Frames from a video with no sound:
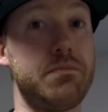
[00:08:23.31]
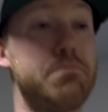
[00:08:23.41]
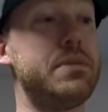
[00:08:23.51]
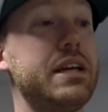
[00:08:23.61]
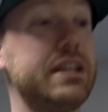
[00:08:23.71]

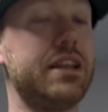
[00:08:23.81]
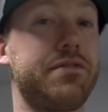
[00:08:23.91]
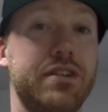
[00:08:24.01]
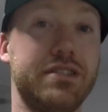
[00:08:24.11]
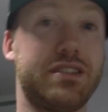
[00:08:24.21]
big
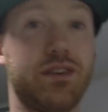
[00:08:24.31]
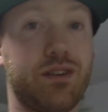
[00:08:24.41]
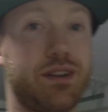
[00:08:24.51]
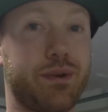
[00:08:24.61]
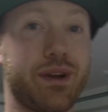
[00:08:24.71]
difference.
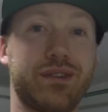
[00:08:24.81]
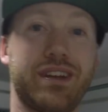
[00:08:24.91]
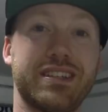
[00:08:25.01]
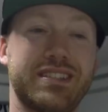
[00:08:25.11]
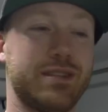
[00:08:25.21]
There we go, now you
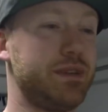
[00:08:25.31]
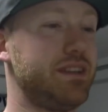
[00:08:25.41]
can see me.